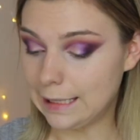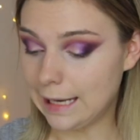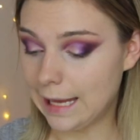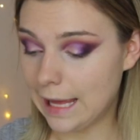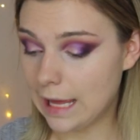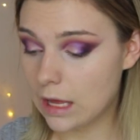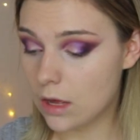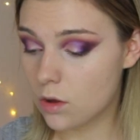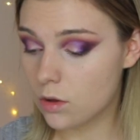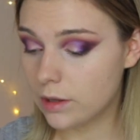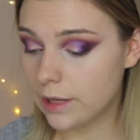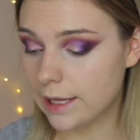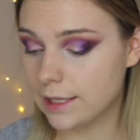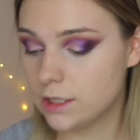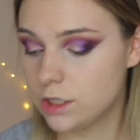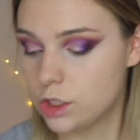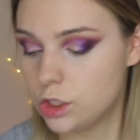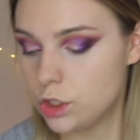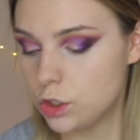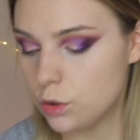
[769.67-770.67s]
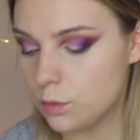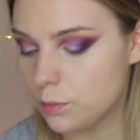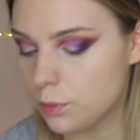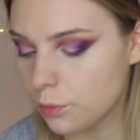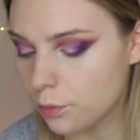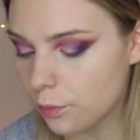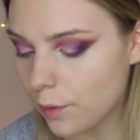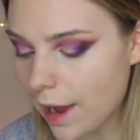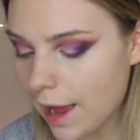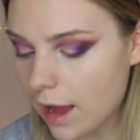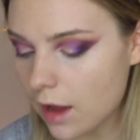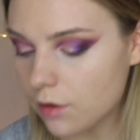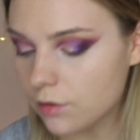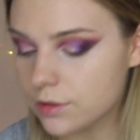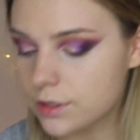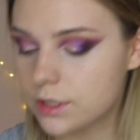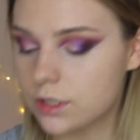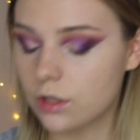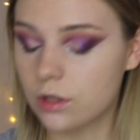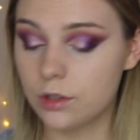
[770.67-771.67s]
Now let's do
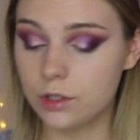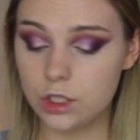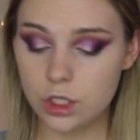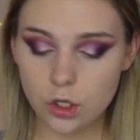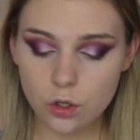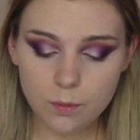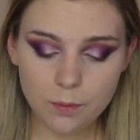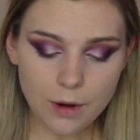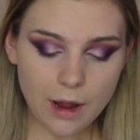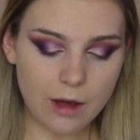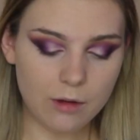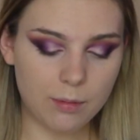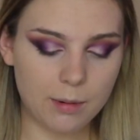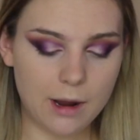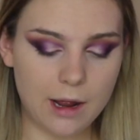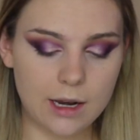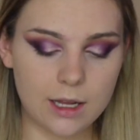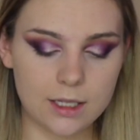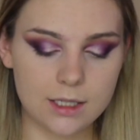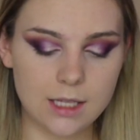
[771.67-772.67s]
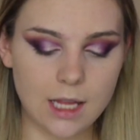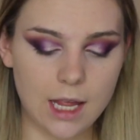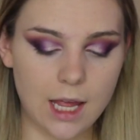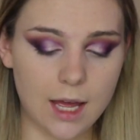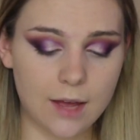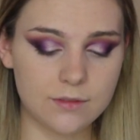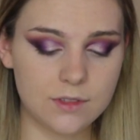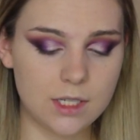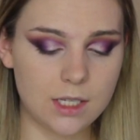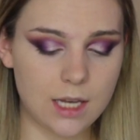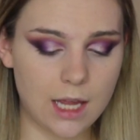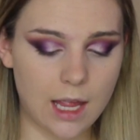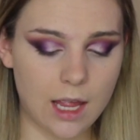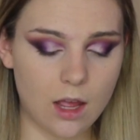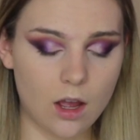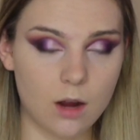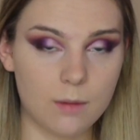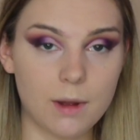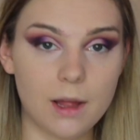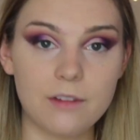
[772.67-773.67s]
brows. So the two brow products I have
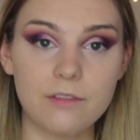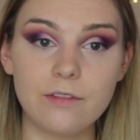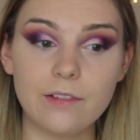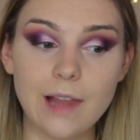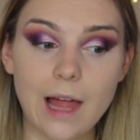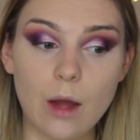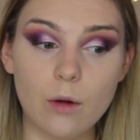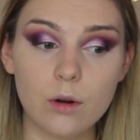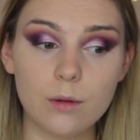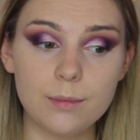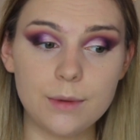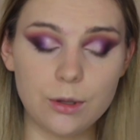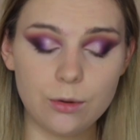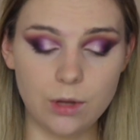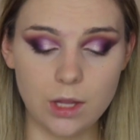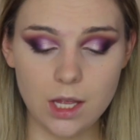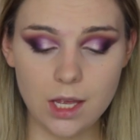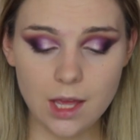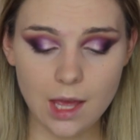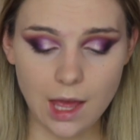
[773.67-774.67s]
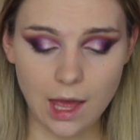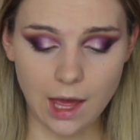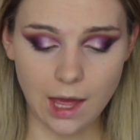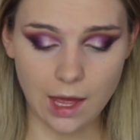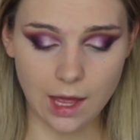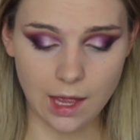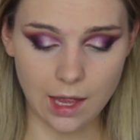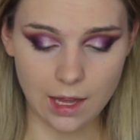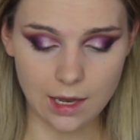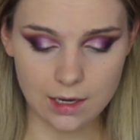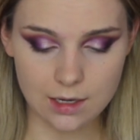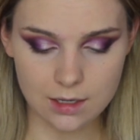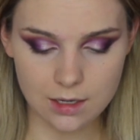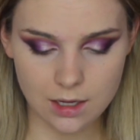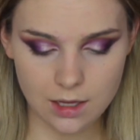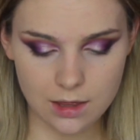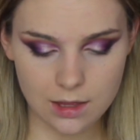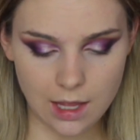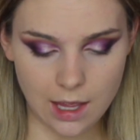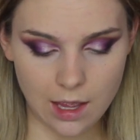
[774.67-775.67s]
today are by Flower Beauty,
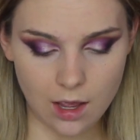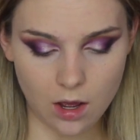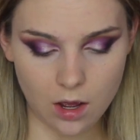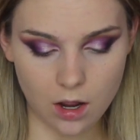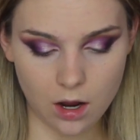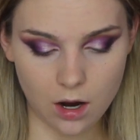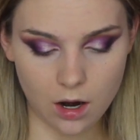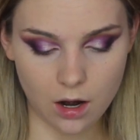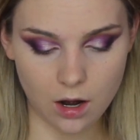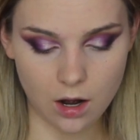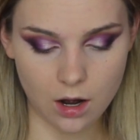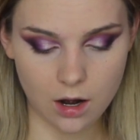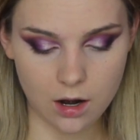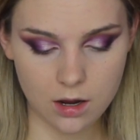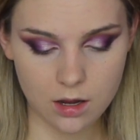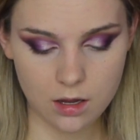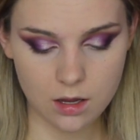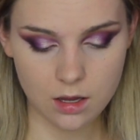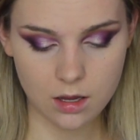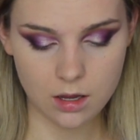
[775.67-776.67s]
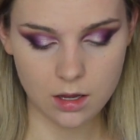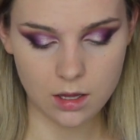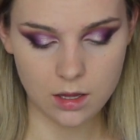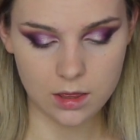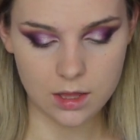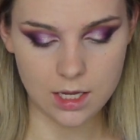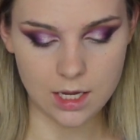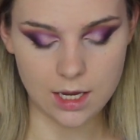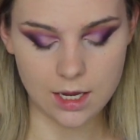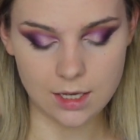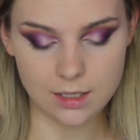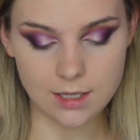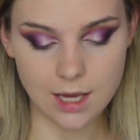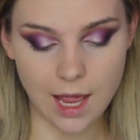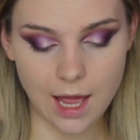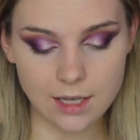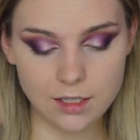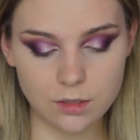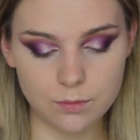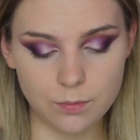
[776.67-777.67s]
and they are the
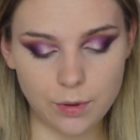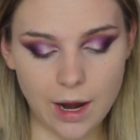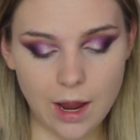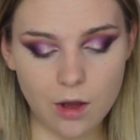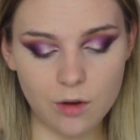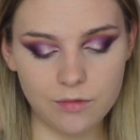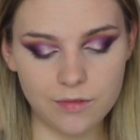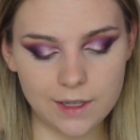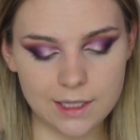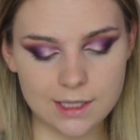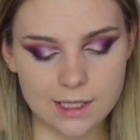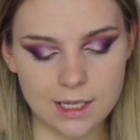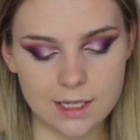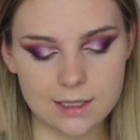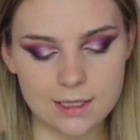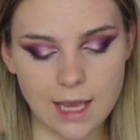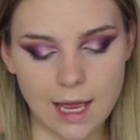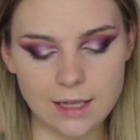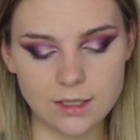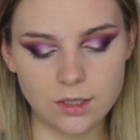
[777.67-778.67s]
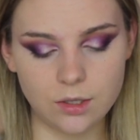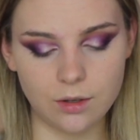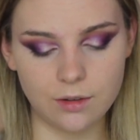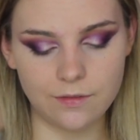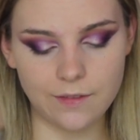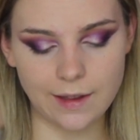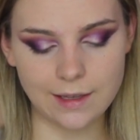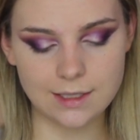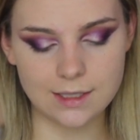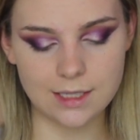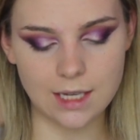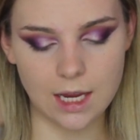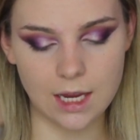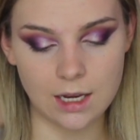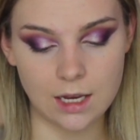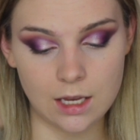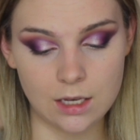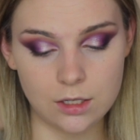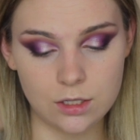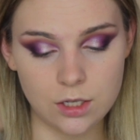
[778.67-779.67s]
Brow Vixen Tattoo Effect
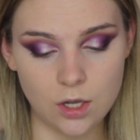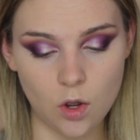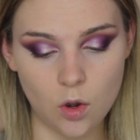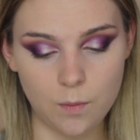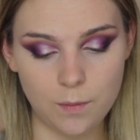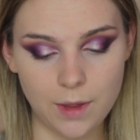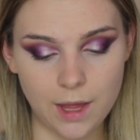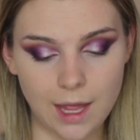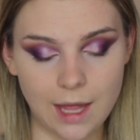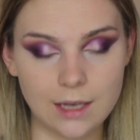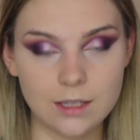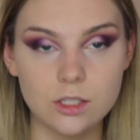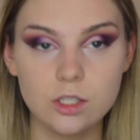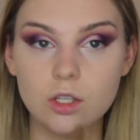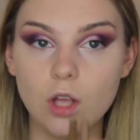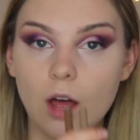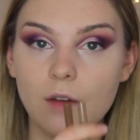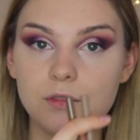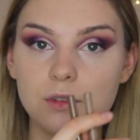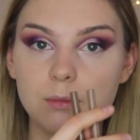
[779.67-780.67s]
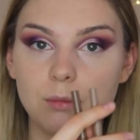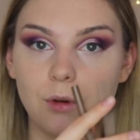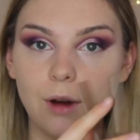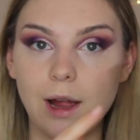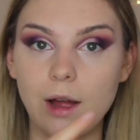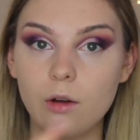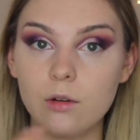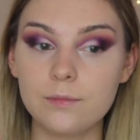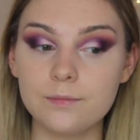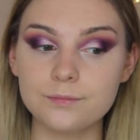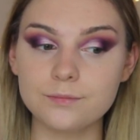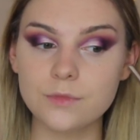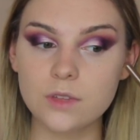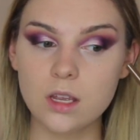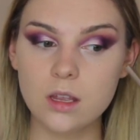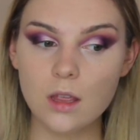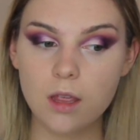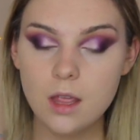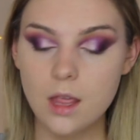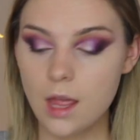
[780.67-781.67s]
Stain in Taupe and Soft Brown.
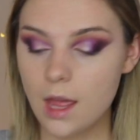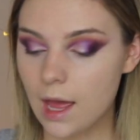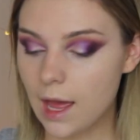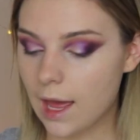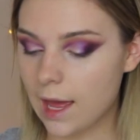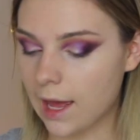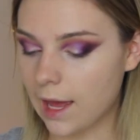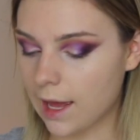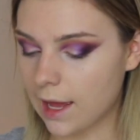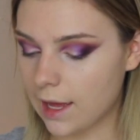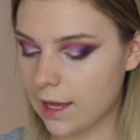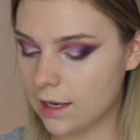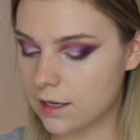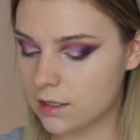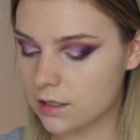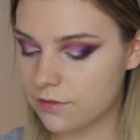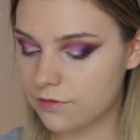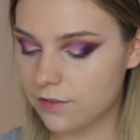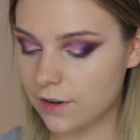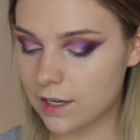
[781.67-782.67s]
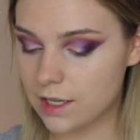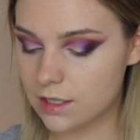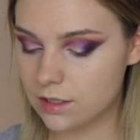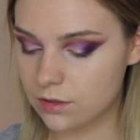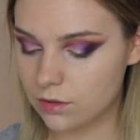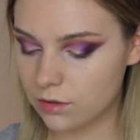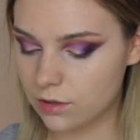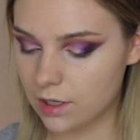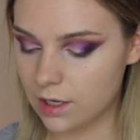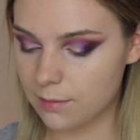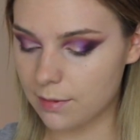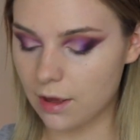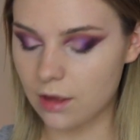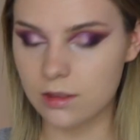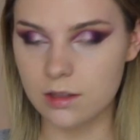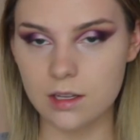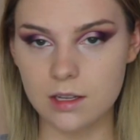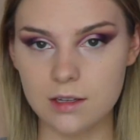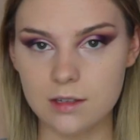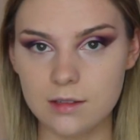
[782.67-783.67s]
And funny story
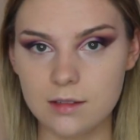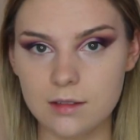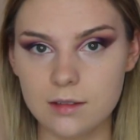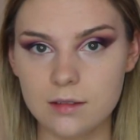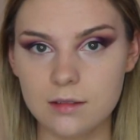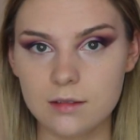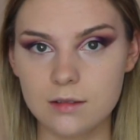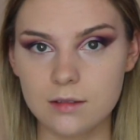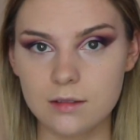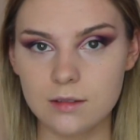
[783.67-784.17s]
about these.